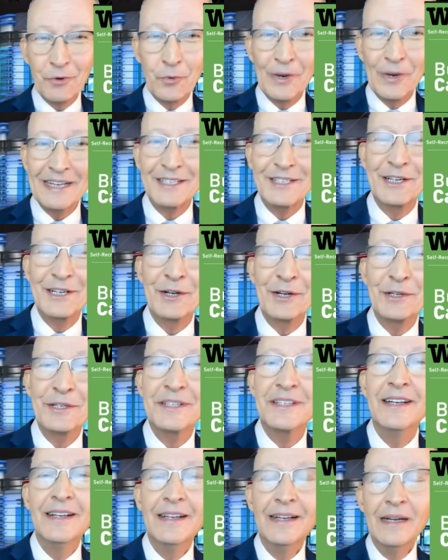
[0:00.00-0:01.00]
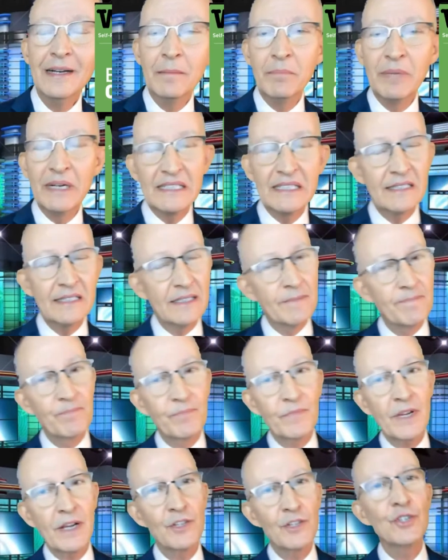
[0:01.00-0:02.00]
West Coast, but uh,
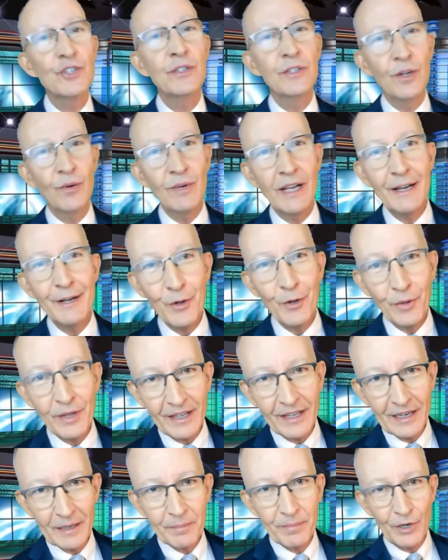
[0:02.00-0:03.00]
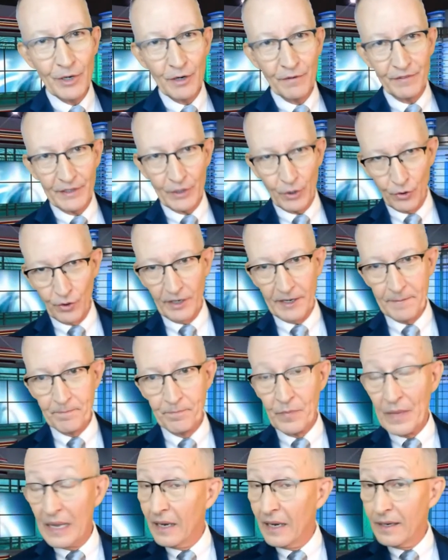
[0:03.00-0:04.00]
gosh, don't I know they get up awfully early.
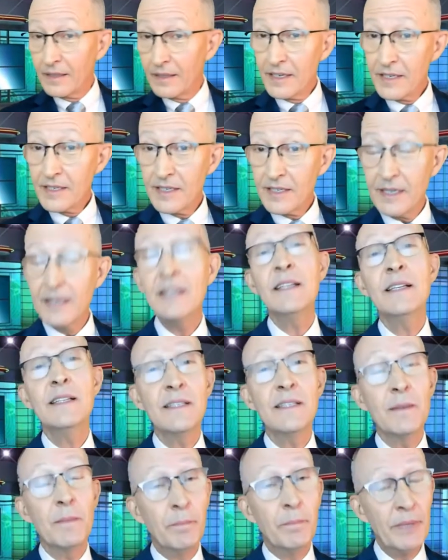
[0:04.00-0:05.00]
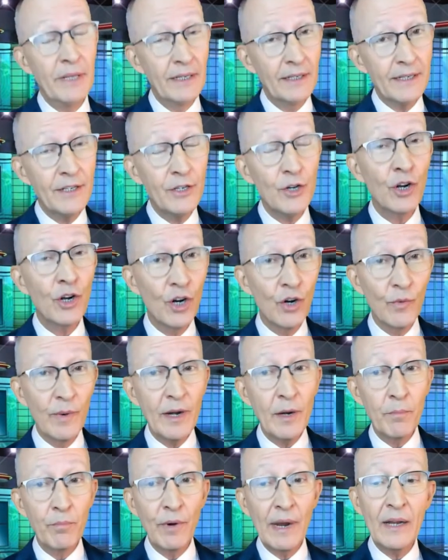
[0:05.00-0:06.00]
This is building your
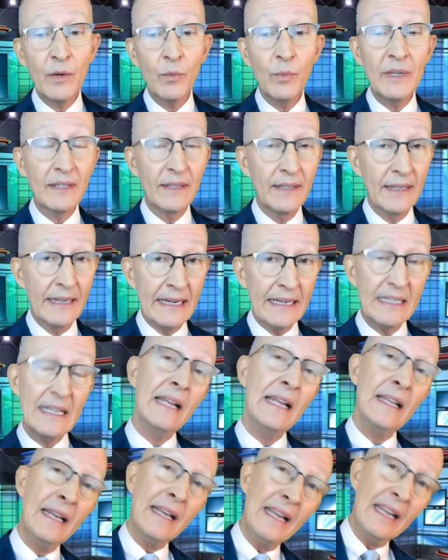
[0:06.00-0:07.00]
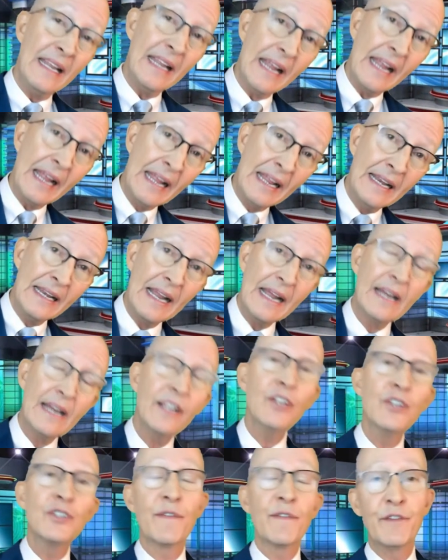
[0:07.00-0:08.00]
career brand with LinkedIn and how to
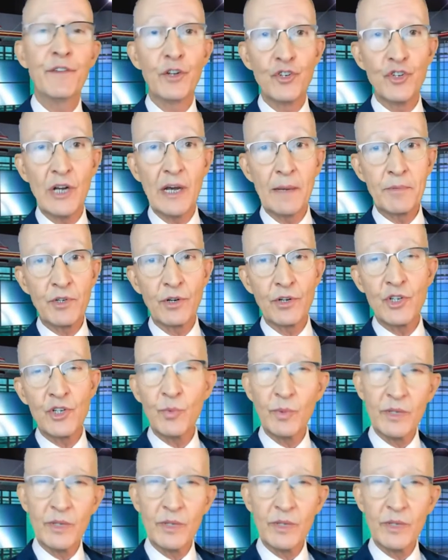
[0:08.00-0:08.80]
use it for your job search.